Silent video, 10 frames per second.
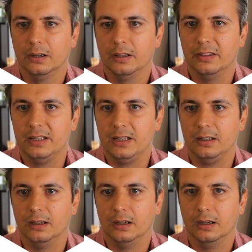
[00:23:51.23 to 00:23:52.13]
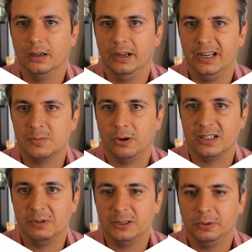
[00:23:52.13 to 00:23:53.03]
The enterprise
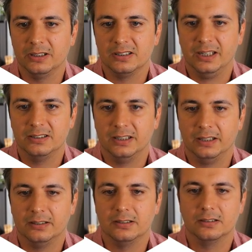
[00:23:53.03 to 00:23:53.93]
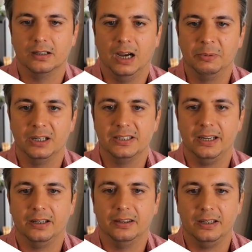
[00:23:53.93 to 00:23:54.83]
multiple instead says, I'm going to
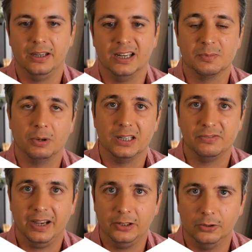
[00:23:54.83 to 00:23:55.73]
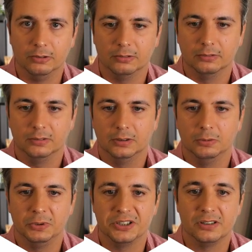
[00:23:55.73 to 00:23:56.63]
take the enterprise value,
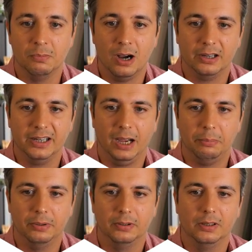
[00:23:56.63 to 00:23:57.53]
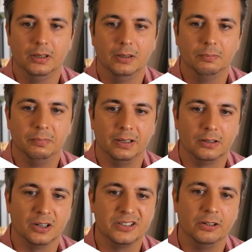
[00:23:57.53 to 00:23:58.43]
which is the market cap, but
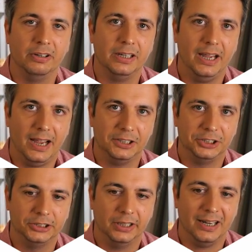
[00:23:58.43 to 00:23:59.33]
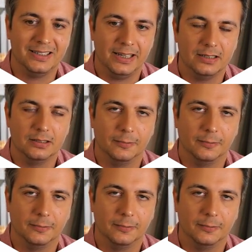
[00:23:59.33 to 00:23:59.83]
considering cash and debt,